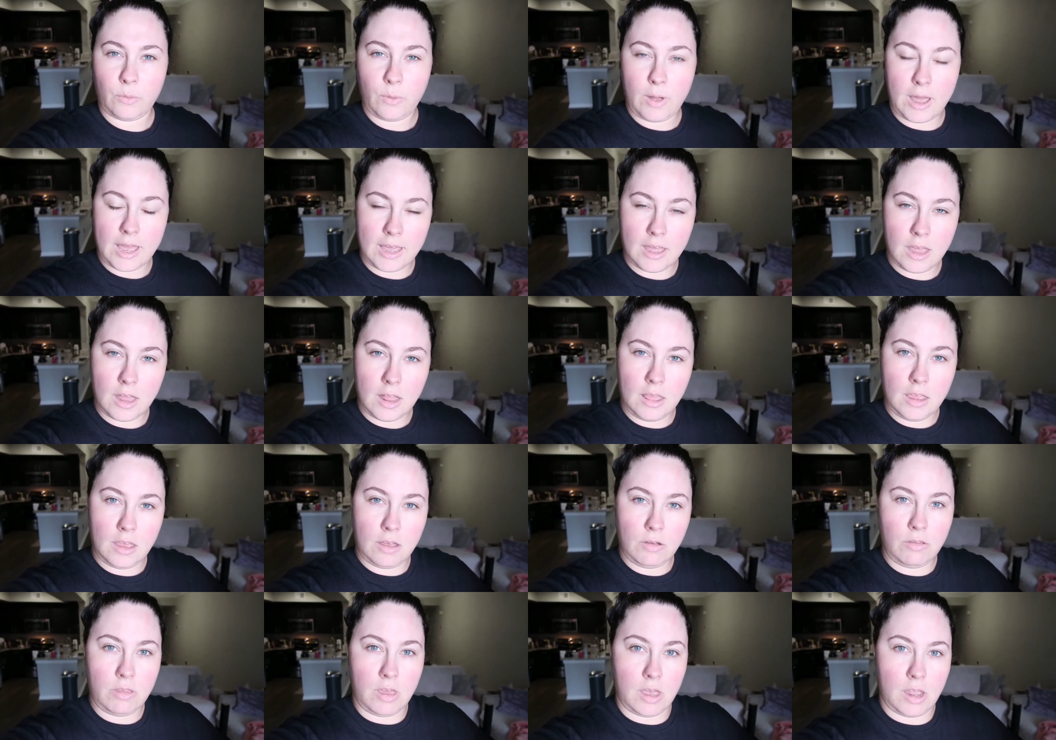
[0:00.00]
Why,
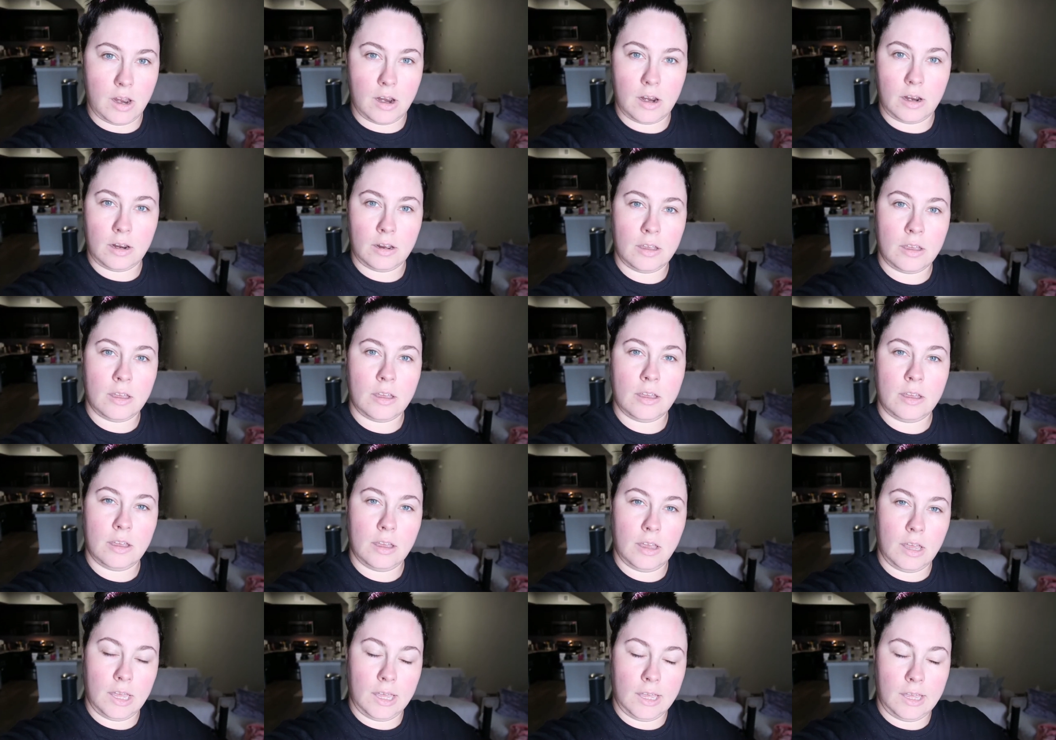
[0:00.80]
hello there.
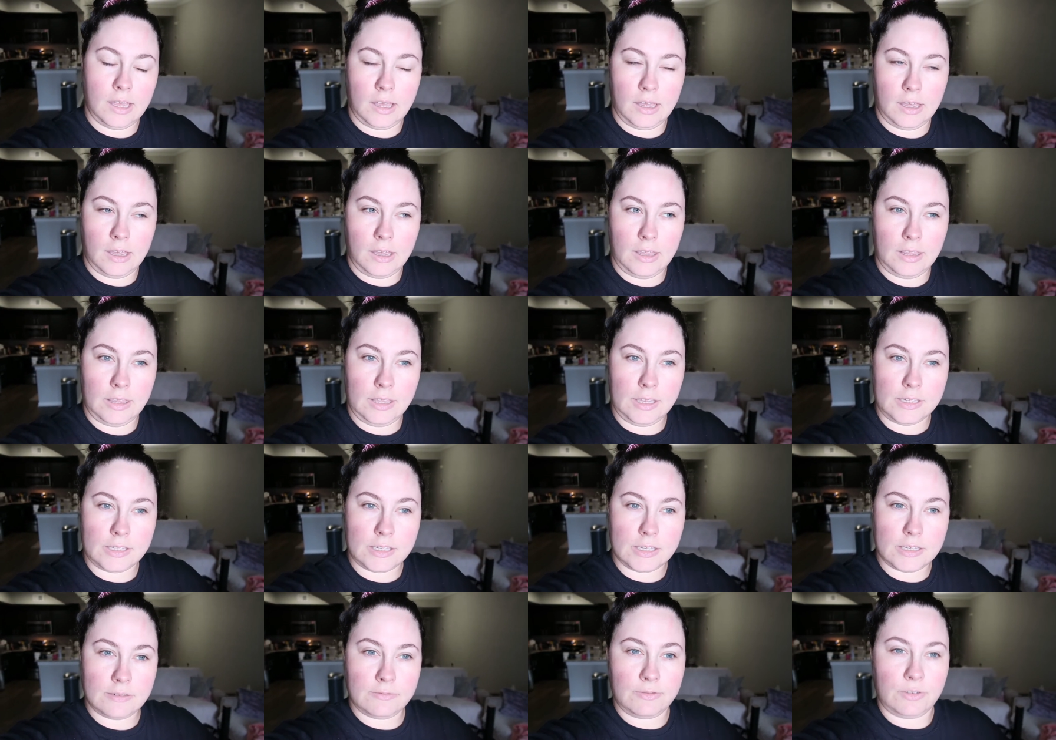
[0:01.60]

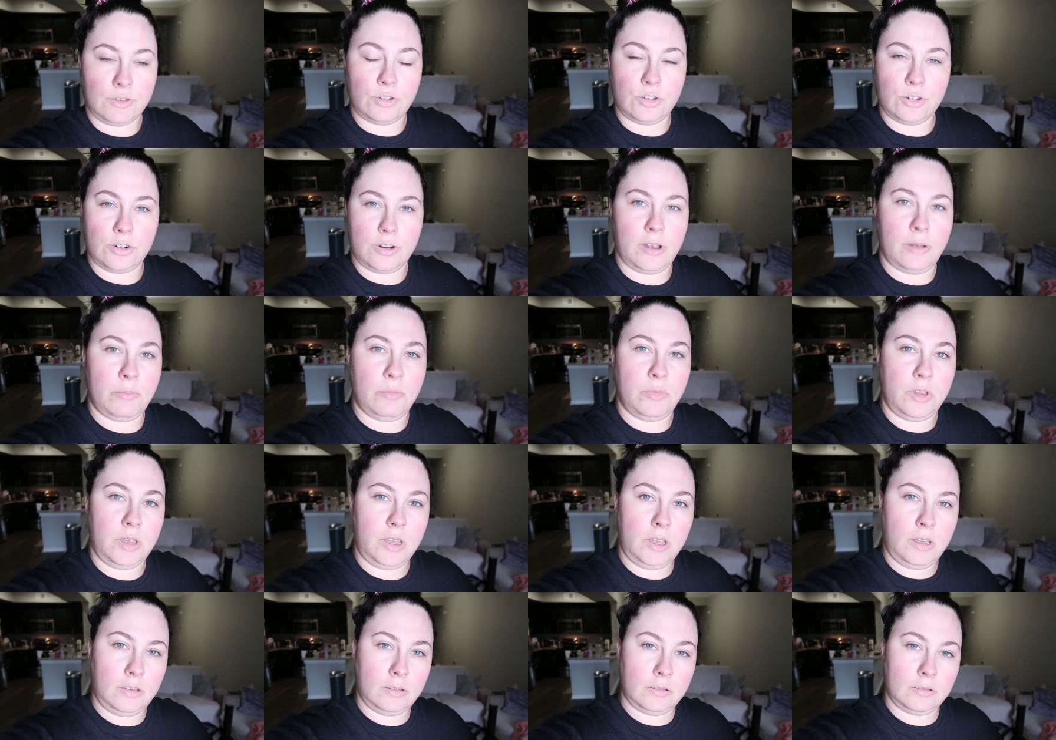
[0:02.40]
This is future
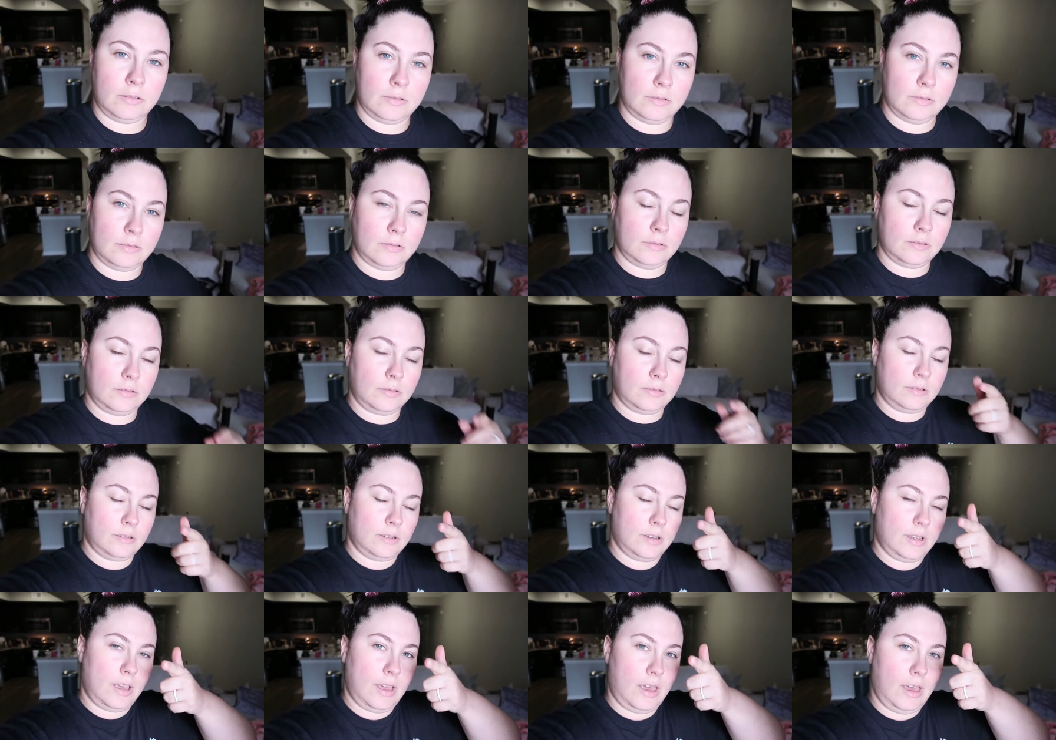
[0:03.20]
Emily.
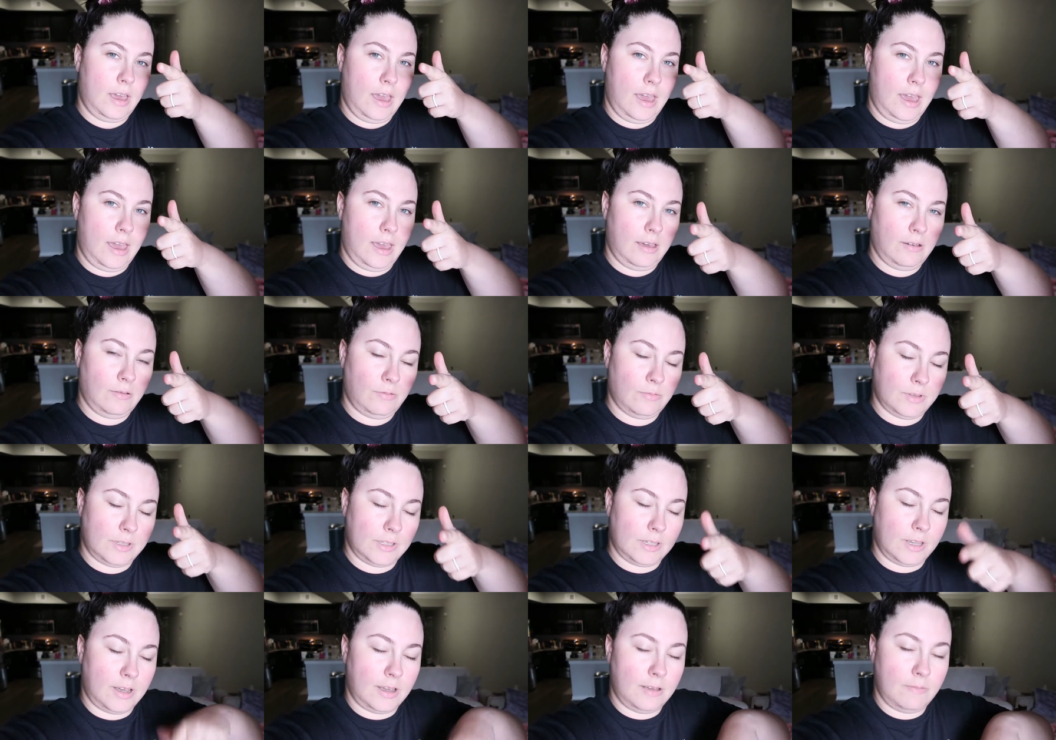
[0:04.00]
Hey,
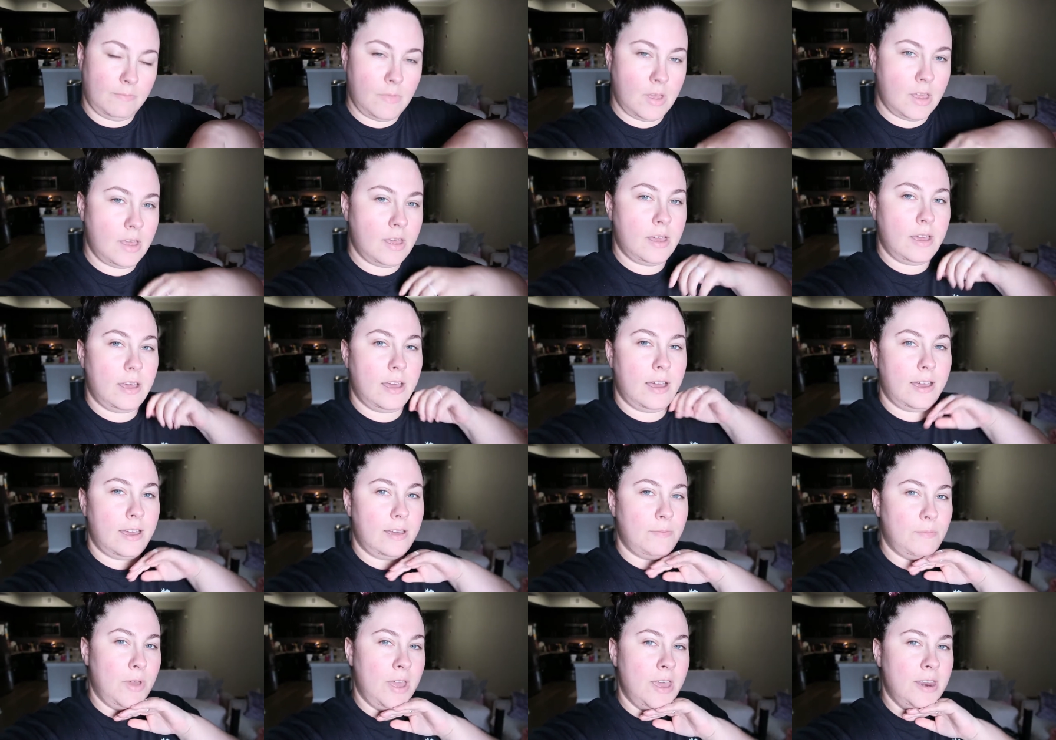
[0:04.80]
what's up?
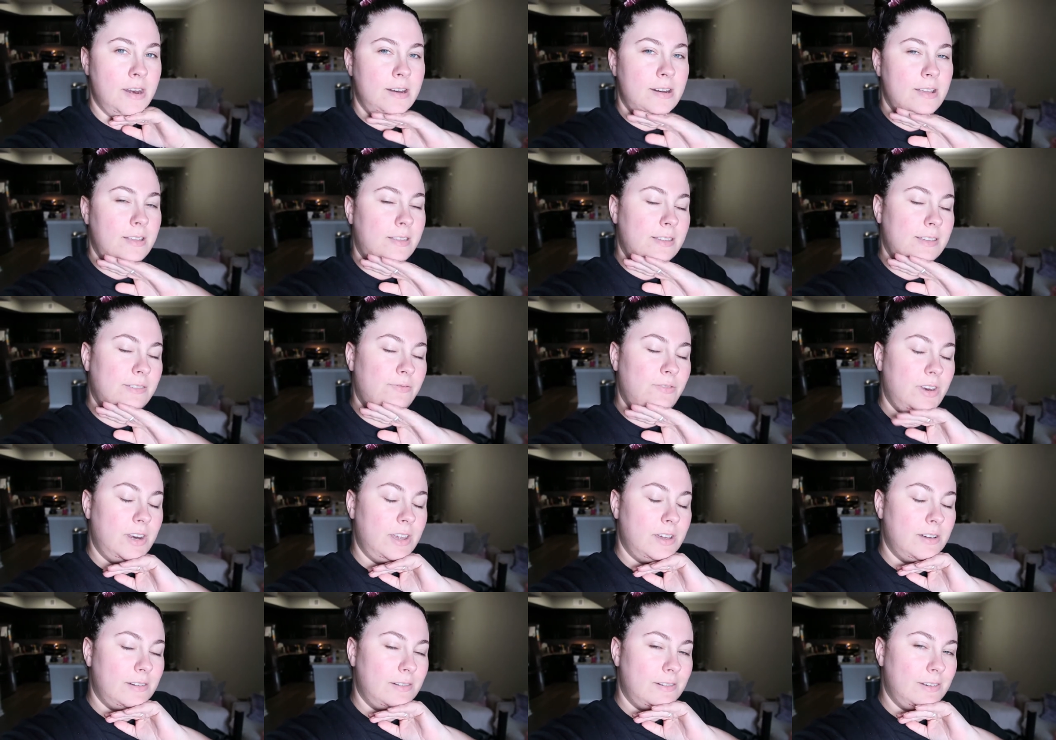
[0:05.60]
I'm editing this
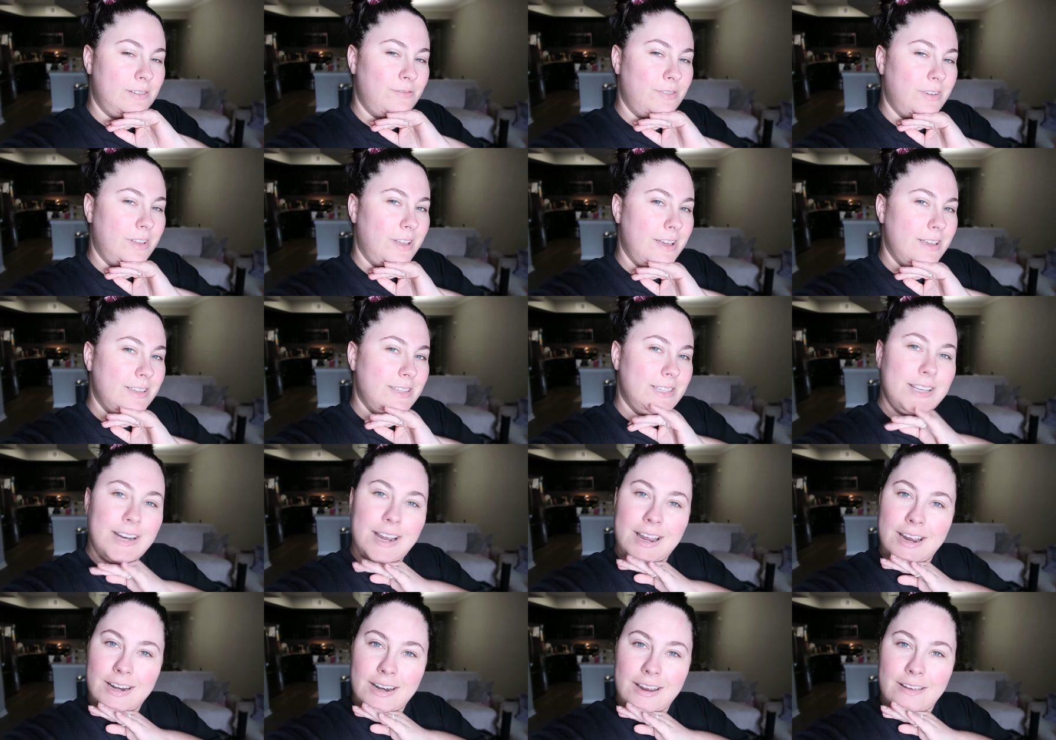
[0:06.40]
video and realized
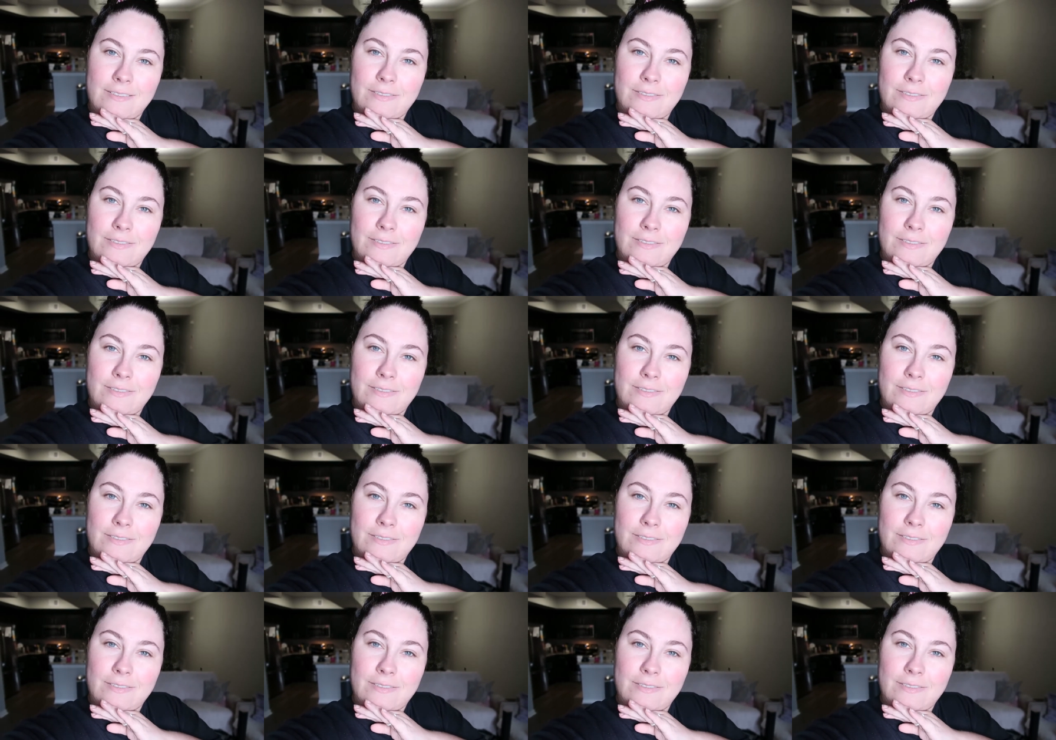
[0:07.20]
that I